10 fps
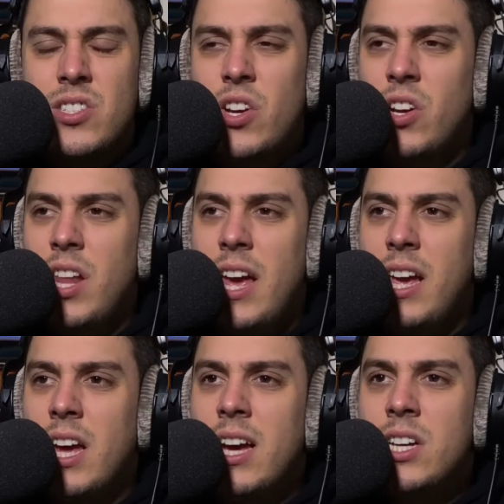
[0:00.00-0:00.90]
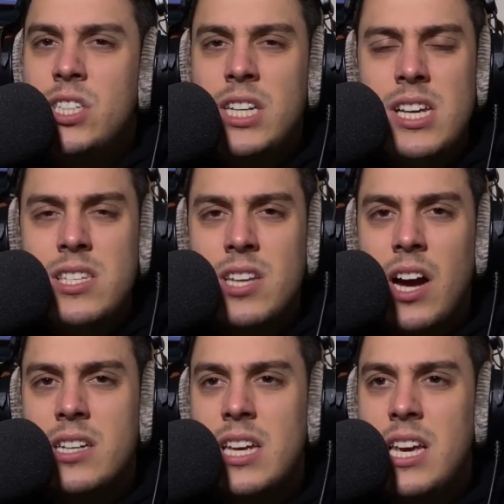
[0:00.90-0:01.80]
you're like, she
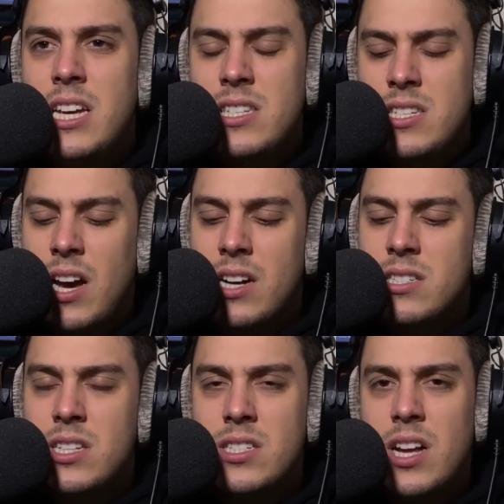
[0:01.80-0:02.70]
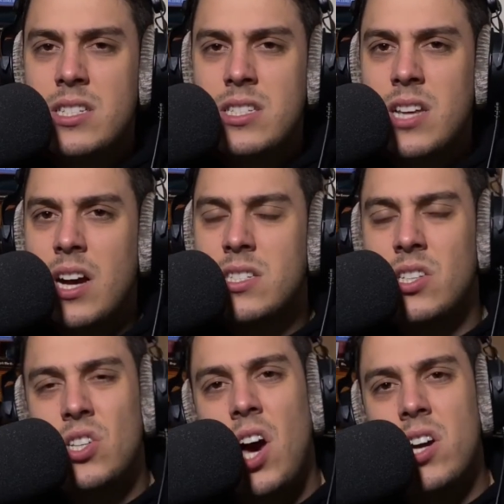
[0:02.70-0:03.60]
sucks, he sucks, the son sucks, the
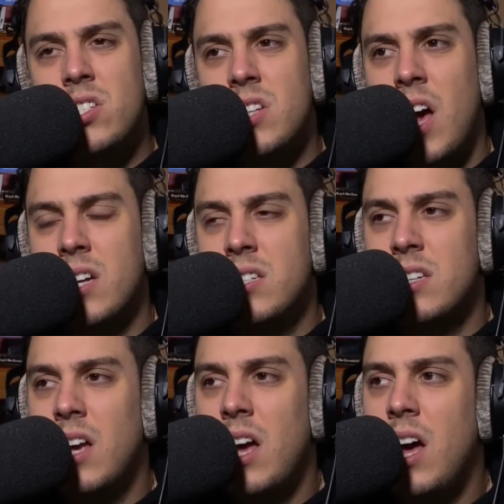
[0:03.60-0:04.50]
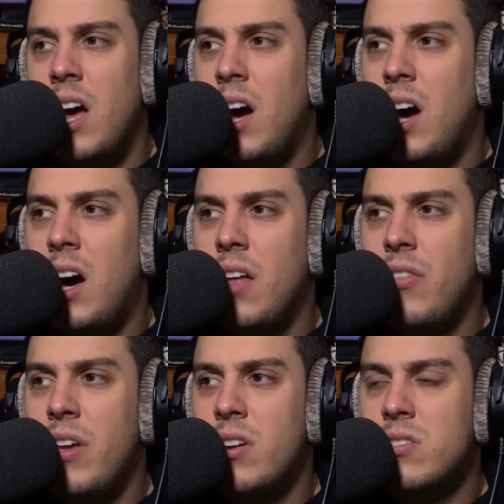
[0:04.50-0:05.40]
daughter sucks. Uh,
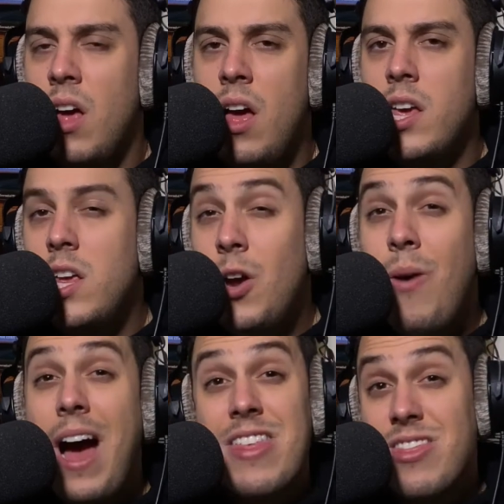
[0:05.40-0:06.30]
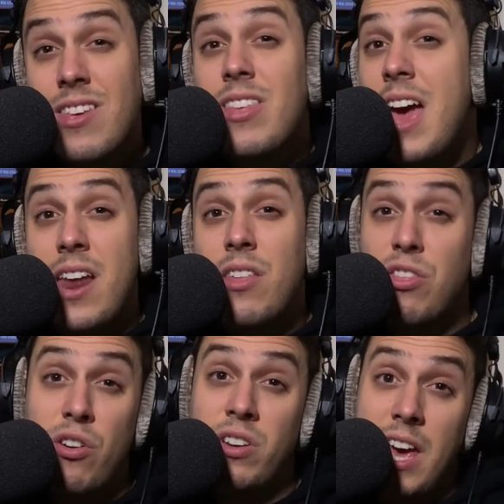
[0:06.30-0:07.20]
there's, you know what? I think they had a
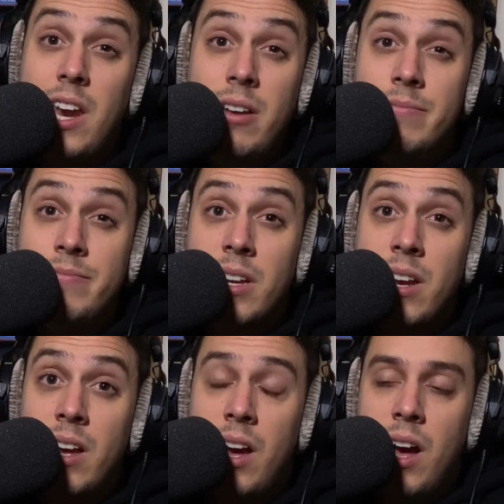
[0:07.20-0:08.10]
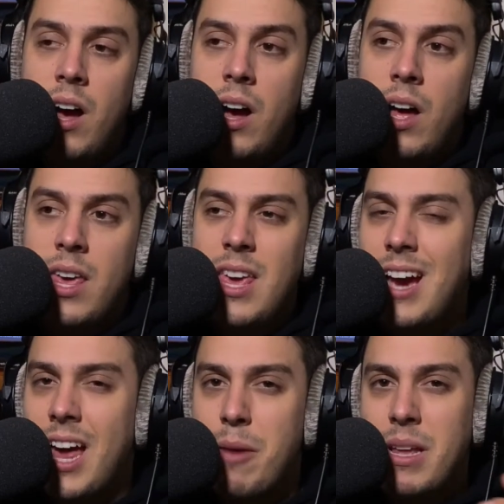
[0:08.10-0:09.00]
third kid. Uh, he
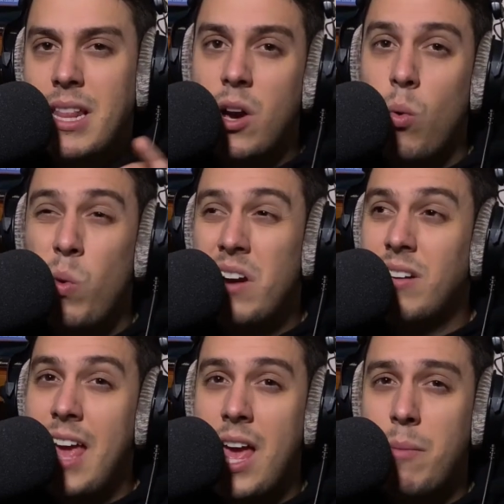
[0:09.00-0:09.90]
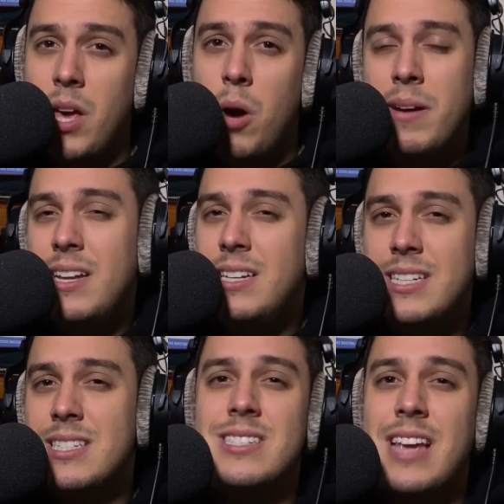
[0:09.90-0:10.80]
kind of made like a weird cameo, but he
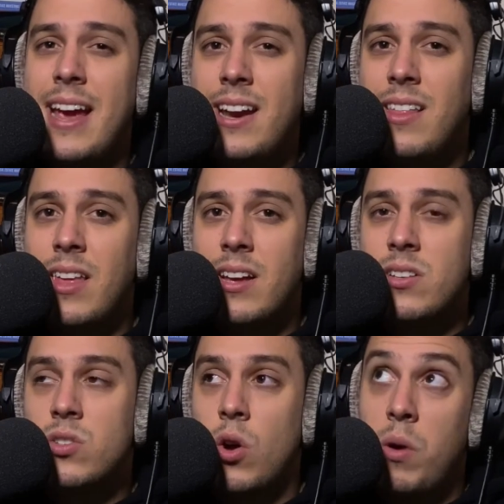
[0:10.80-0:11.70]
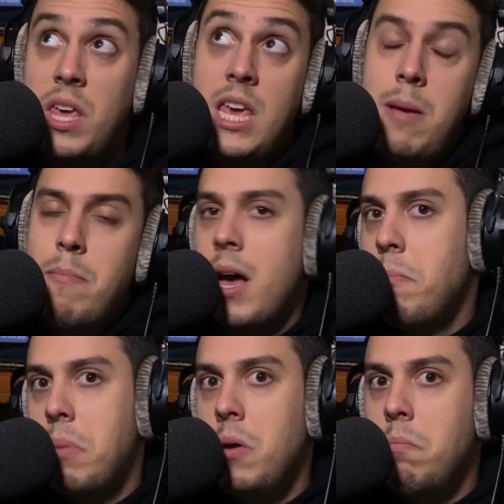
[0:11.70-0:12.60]
didn't say anything, so he might
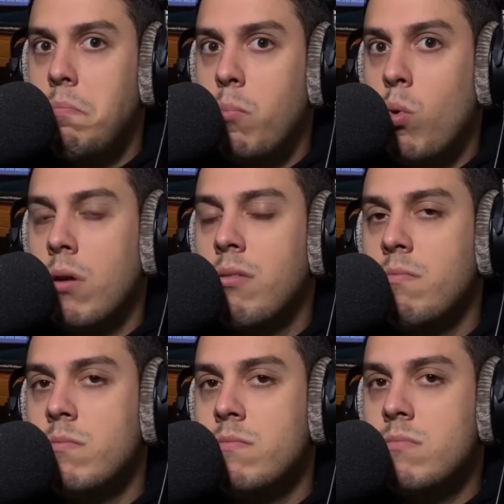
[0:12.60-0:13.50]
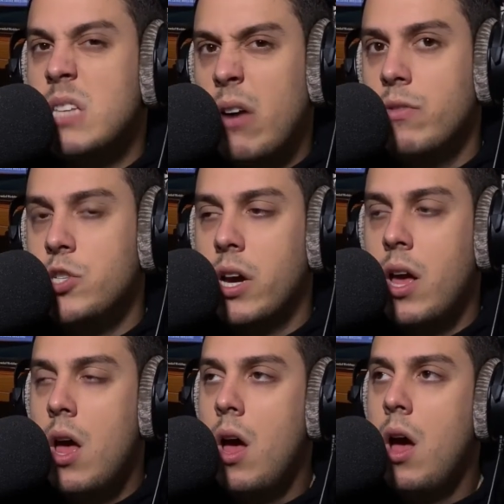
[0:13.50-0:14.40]
be worth salvaging.
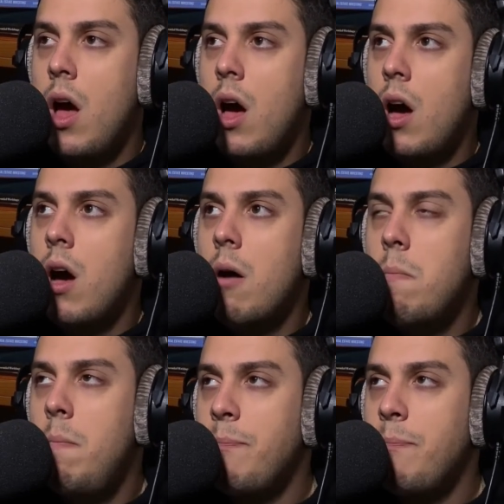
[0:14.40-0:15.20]
Um,